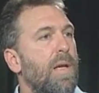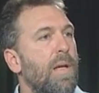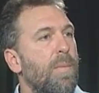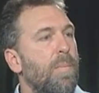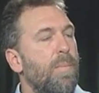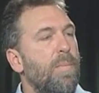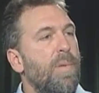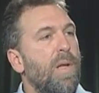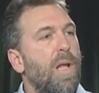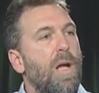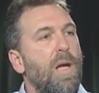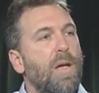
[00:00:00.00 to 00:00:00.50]

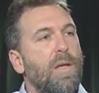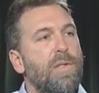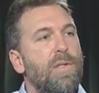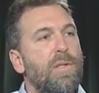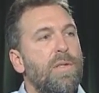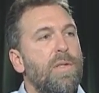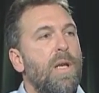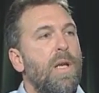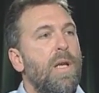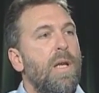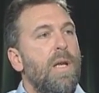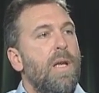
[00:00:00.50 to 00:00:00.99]
It
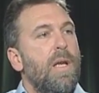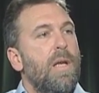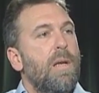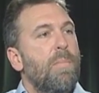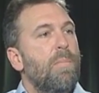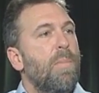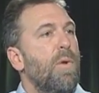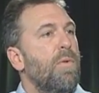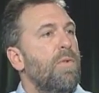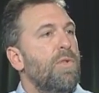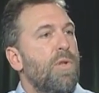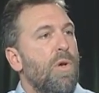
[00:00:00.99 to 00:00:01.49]
belongs
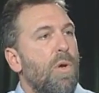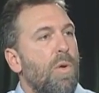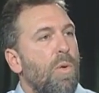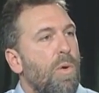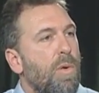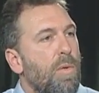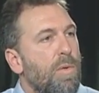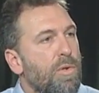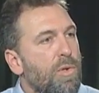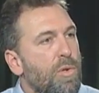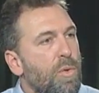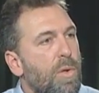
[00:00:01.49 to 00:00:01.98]
both
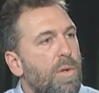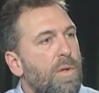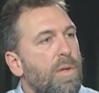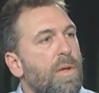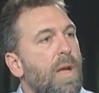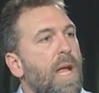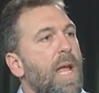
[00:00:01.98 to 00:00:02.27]
to Jordan